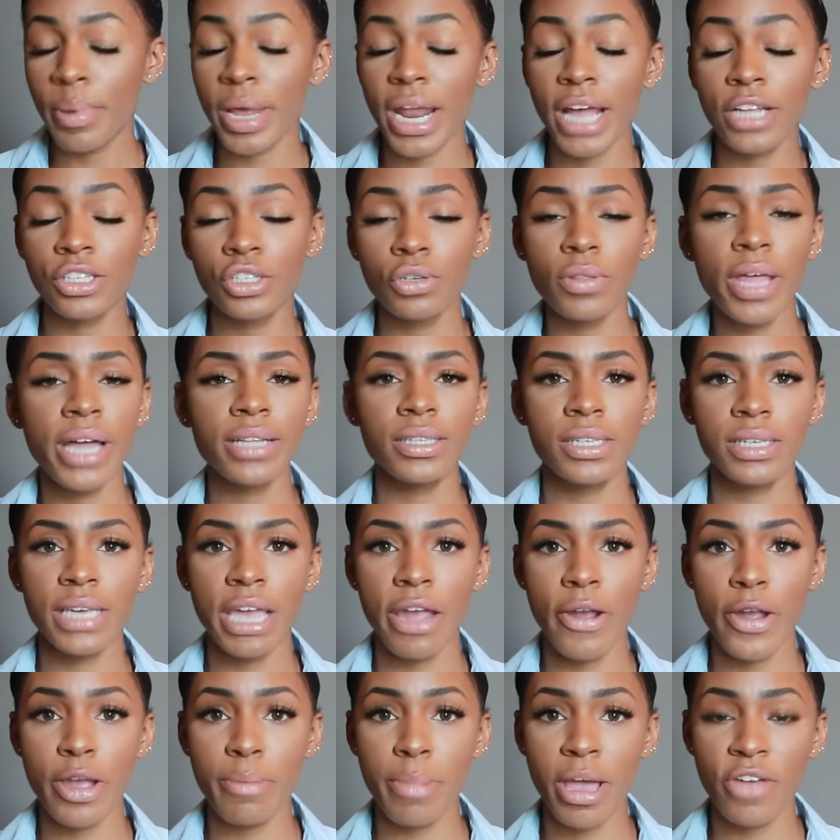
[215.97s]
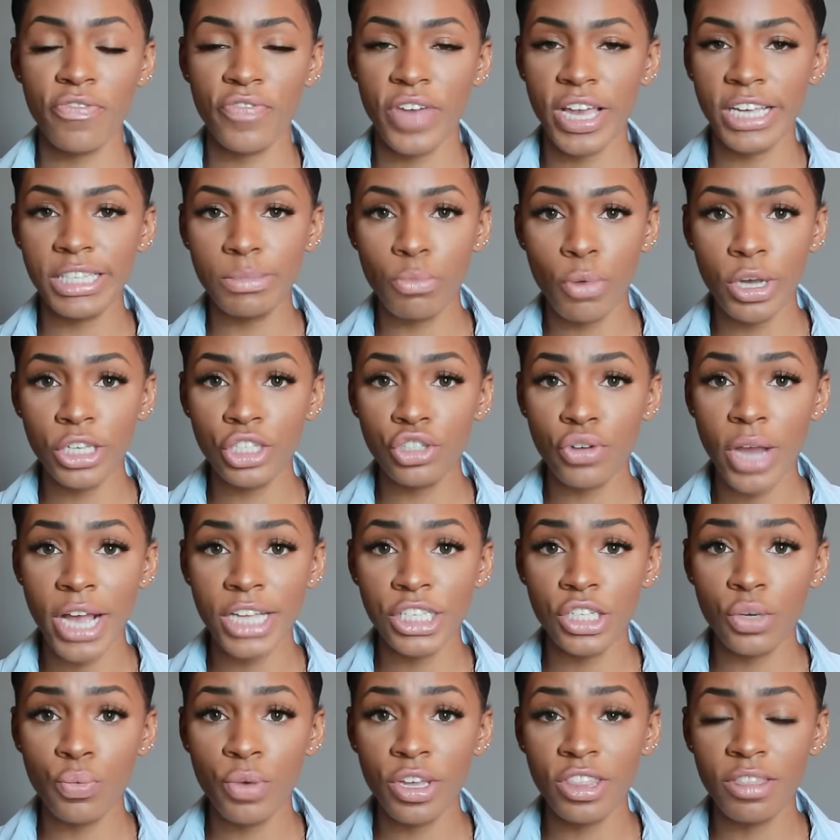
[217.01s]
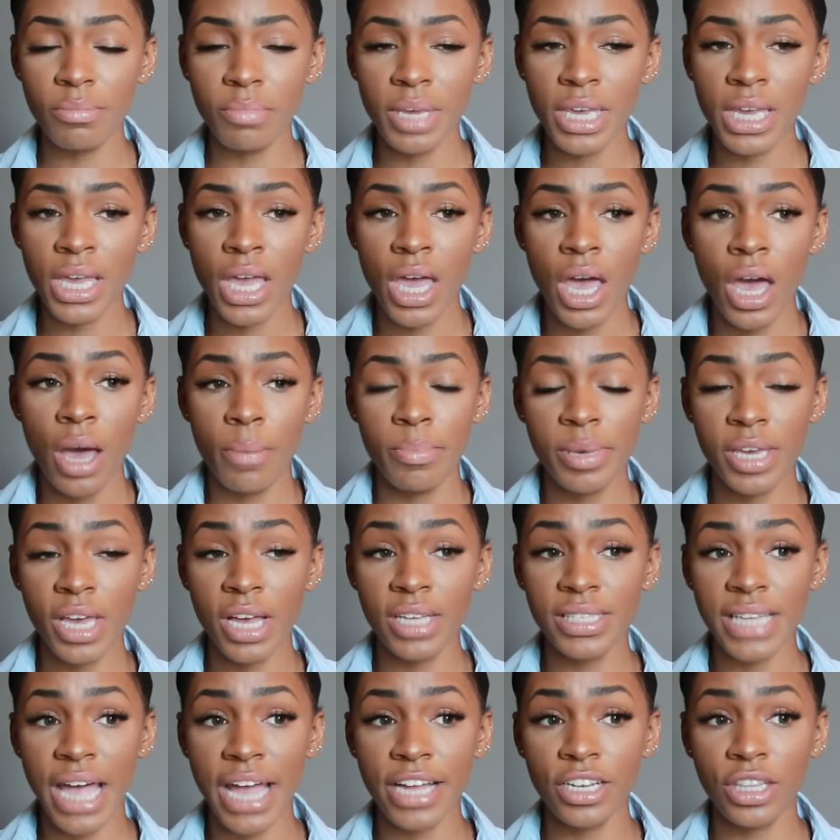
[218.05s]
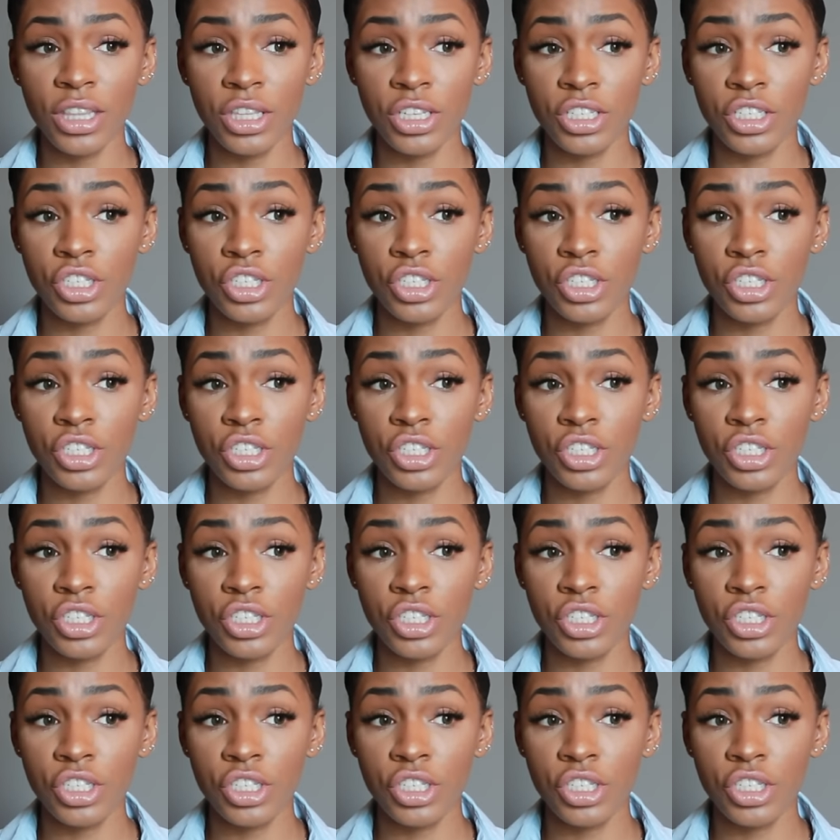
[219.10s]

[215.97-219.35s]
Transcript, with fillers: But I do like to carry my face moisturizer with me because I